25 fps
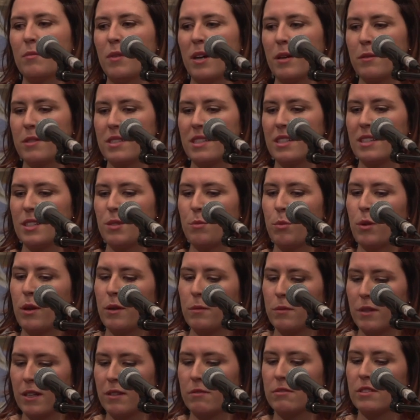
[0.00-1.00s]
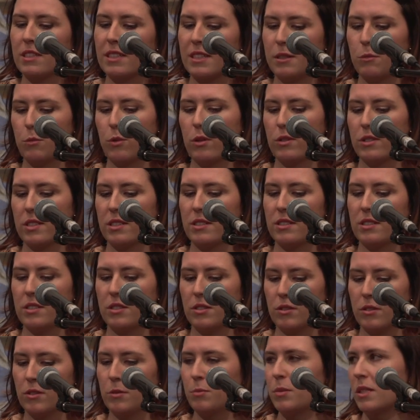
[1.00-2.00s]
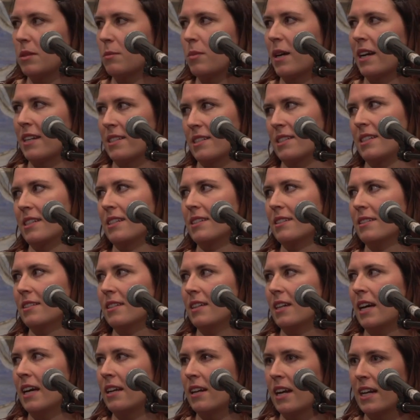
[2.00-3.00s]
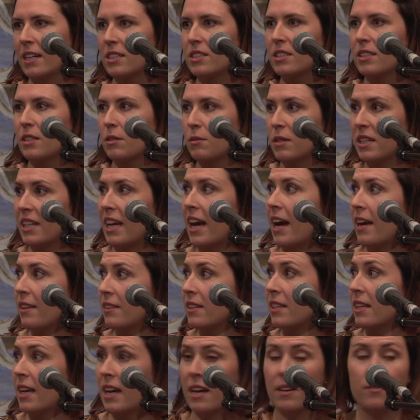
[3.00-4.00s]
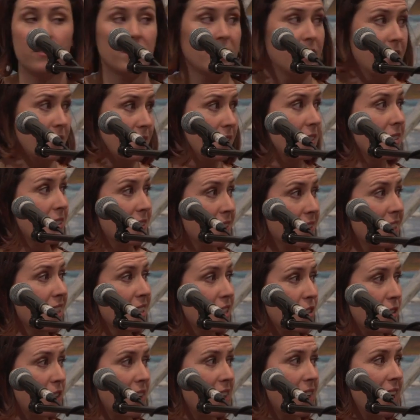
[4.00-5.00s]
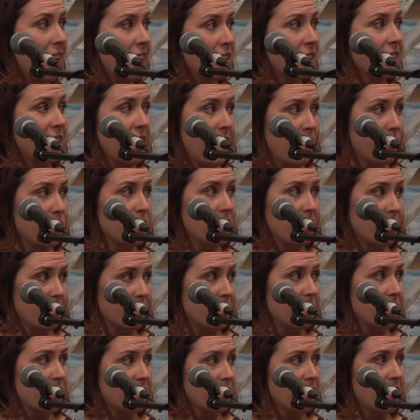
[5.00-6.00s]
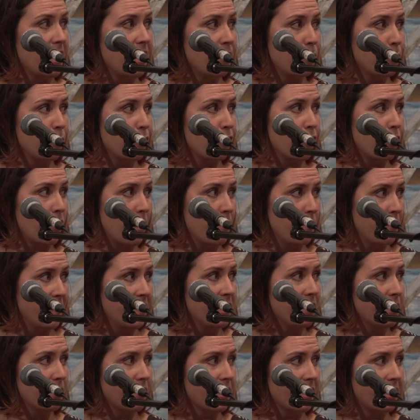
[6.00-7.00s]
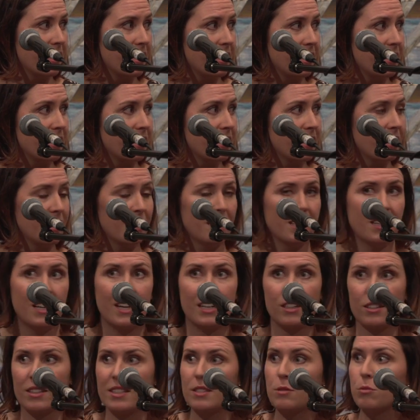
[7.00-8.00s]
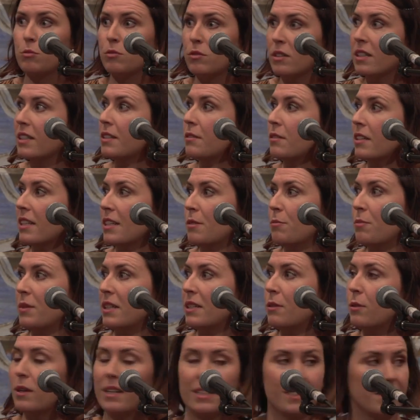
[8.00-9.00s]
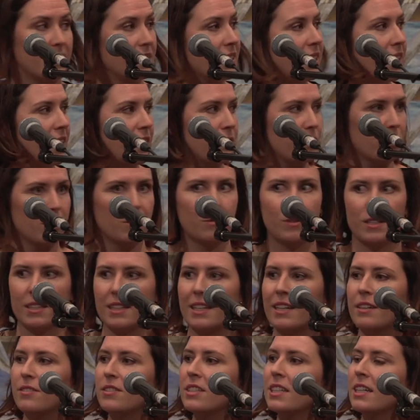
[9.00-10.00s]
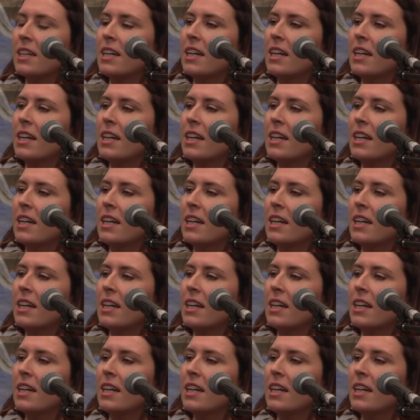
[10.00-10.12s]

I was at this point where I really wanted to do a big painting, and I actually already had the canvases. That's right, I had the canvases even before I met you, I think. I got these really big ones. Yeah, I've got one left.